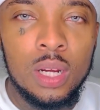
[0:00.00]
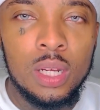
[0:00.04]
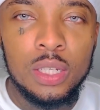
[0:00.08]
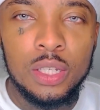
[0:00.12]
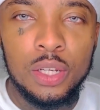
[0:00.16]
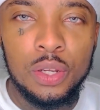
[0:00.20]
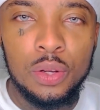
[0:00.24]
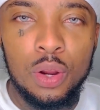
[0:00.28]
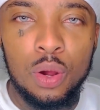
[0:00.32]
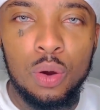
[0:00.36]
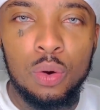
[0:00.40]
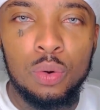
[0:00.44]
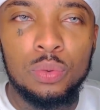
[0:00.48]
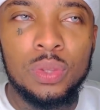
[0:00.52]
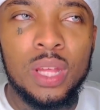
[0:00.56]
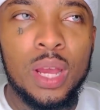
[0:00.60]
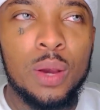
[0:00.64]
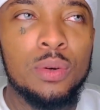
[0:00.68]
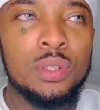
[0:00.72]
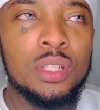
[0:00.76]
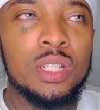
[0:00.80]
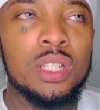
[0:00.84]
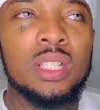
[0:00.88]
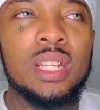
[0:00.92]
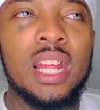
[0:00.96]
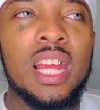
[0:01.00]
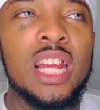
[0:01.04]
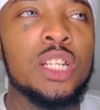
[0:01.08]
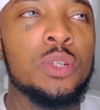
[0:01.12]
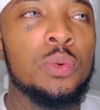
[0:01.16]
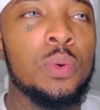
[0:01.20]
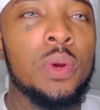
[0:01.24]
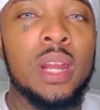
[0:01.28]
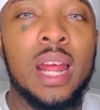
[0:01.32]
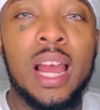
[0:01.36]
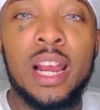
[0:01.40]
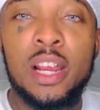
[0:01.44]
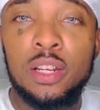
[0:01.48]
There was a stage
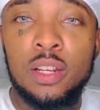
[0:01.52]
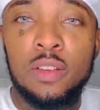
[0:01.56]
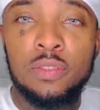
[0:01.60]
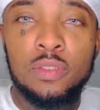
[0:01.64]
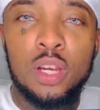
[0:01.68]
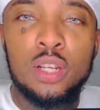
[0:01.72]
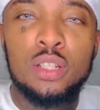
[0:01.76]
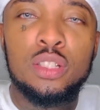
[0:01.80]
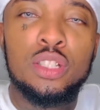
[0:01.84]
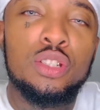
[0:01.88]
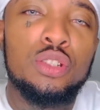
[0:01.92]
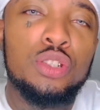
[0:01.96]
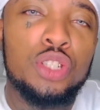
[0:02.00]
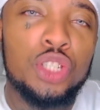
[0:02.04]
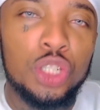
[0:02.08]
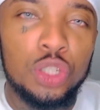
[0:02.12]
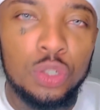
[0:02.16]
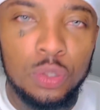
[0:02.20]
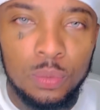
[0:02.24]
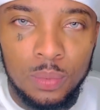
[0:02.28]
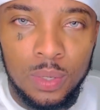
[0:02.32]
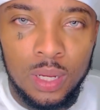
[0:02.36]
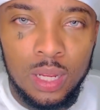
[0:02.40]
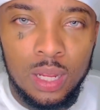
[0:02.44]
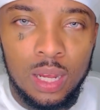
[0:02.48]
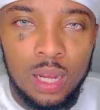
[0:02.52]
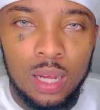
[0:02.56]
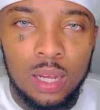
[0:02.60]
when I could have done YouTube.